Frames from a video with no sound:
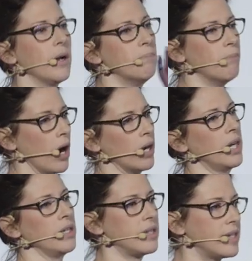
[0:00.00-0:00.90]
a mark,
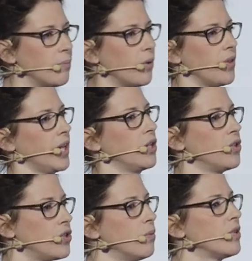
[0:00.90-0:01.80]
a symbol that
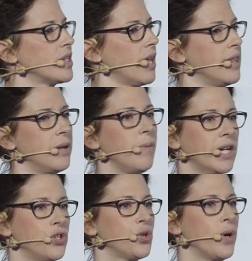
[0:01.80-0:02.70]
consumers can then make
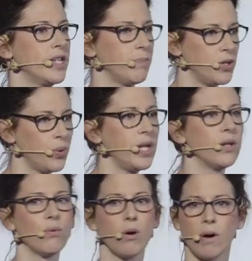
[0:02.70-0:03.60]
a choice between
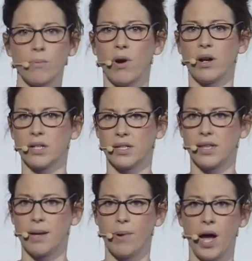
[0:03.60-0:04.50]
the robot products that
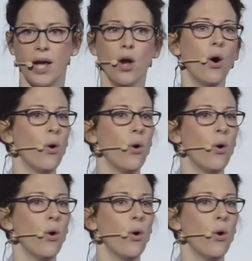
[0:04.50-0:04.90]
they buy